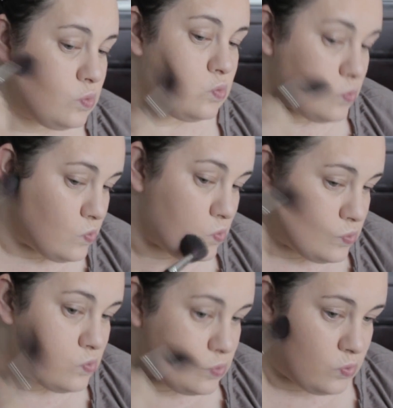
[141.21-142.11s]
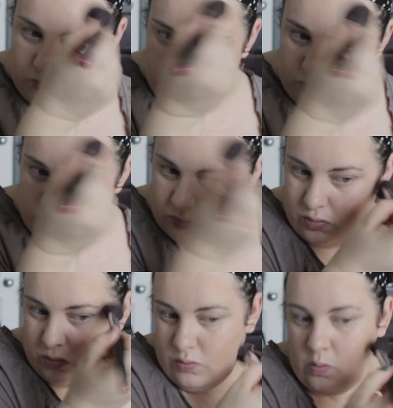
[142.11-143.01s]

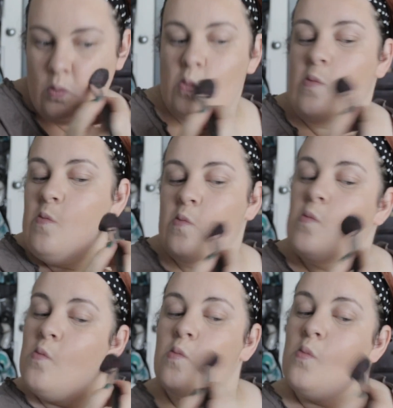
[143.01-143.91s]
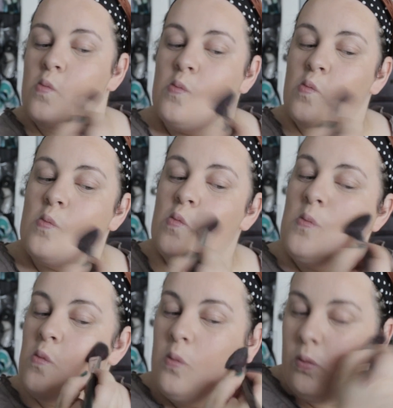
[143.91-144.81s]

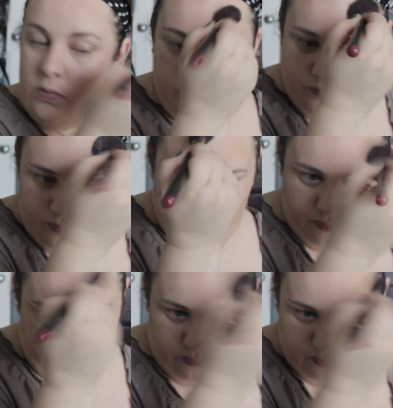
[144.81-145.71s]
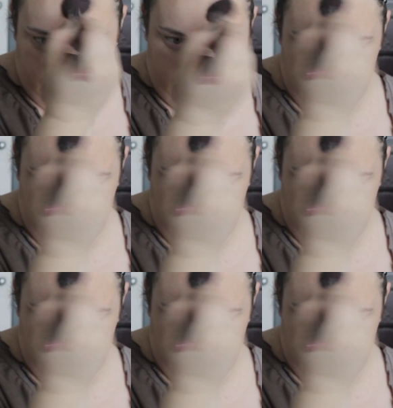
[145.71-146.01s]
(no one is talking)